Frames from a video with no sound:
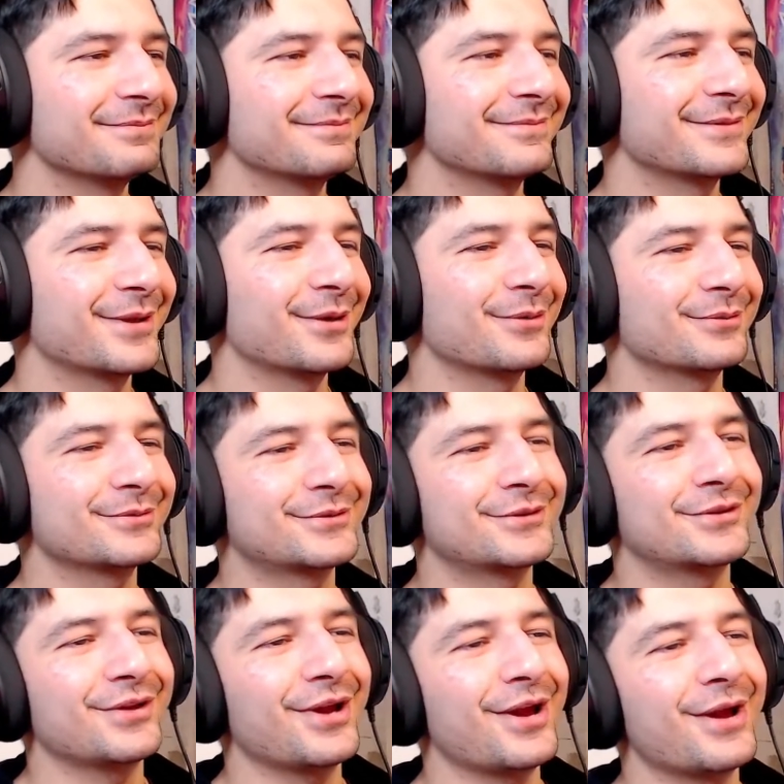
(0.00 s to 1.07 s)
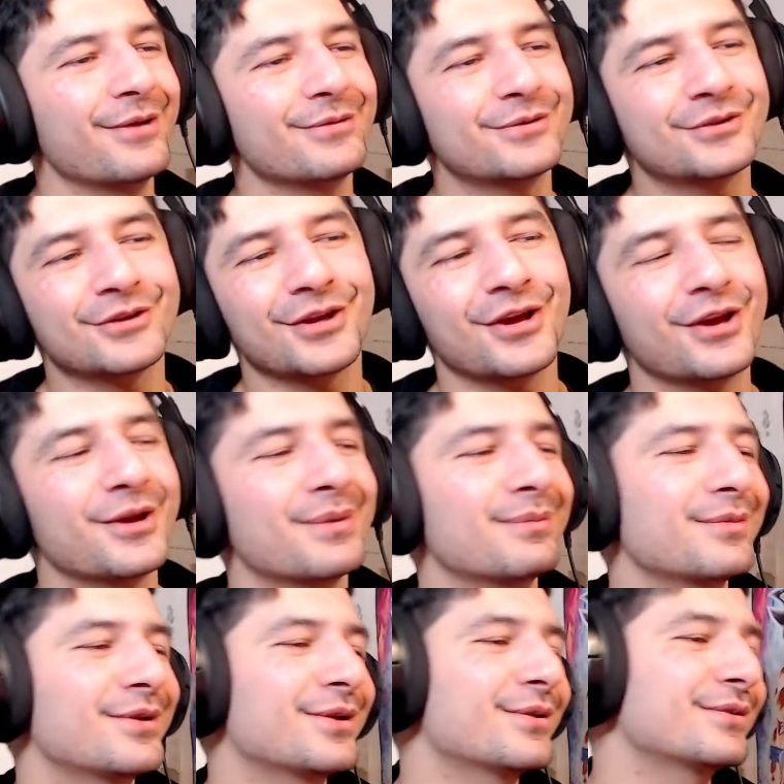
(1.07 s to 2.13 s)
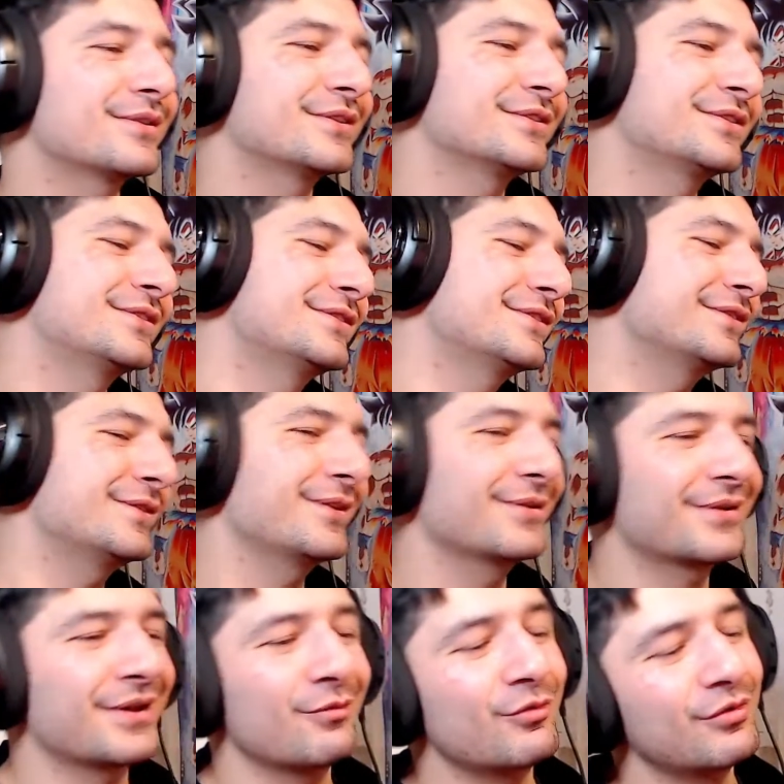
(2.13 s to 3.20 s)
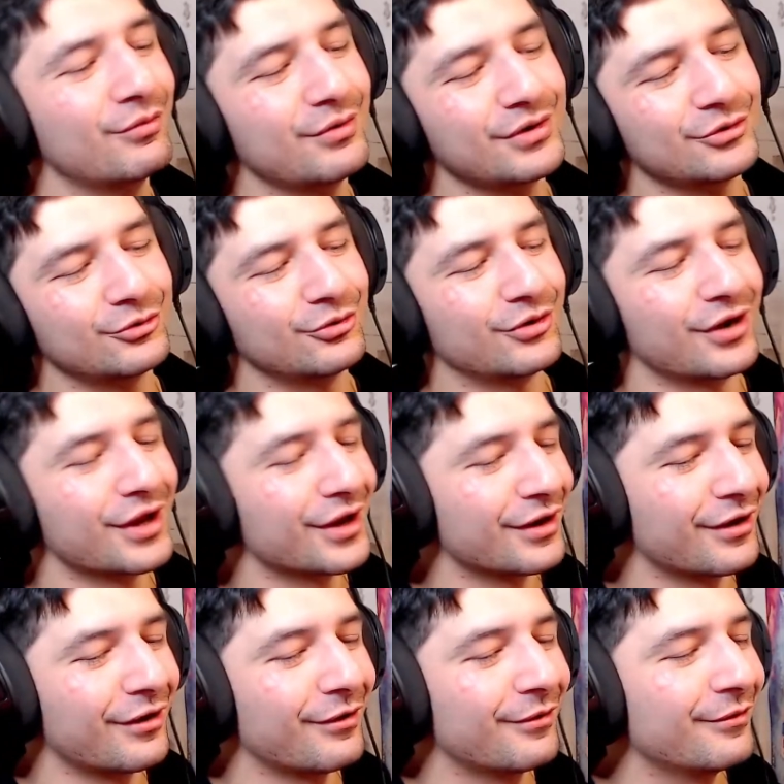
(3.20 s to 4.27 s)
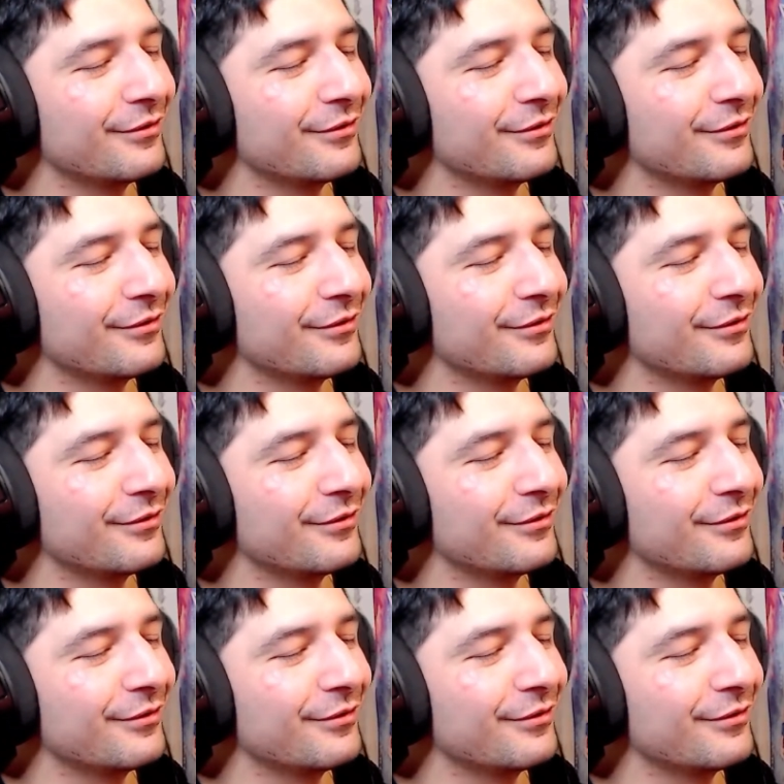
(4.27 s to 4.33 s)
okay, okay, me, okay, okay. Well, we don't hear that